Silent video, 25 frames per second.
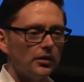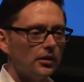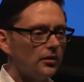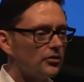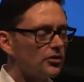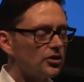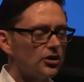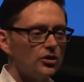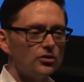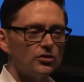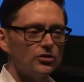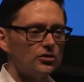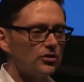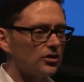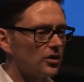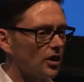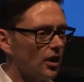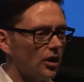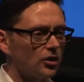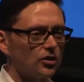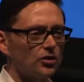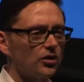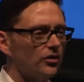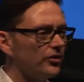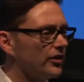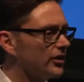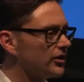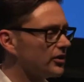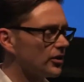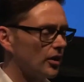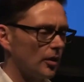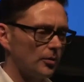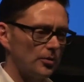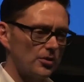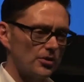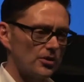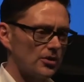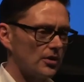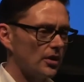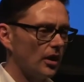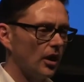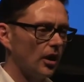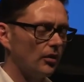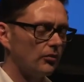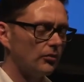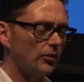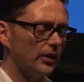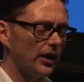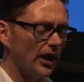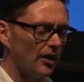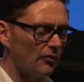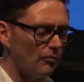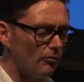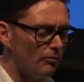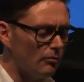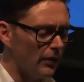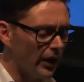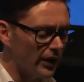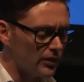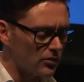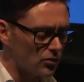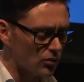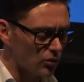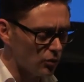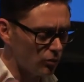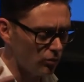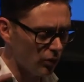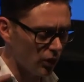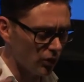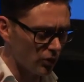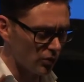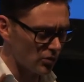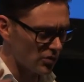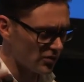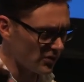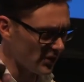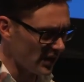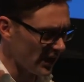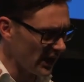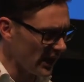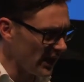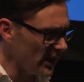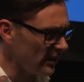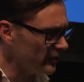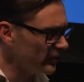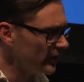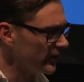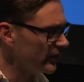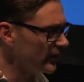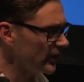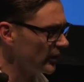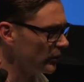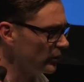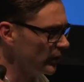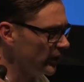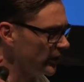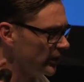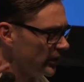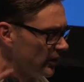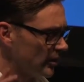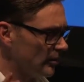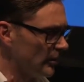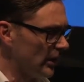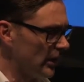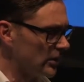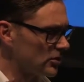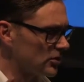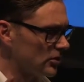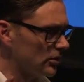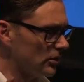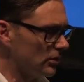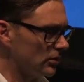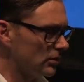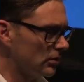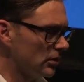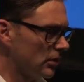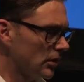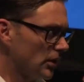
Susan touched on this type of stuff. We have mental models for everything we can imagine.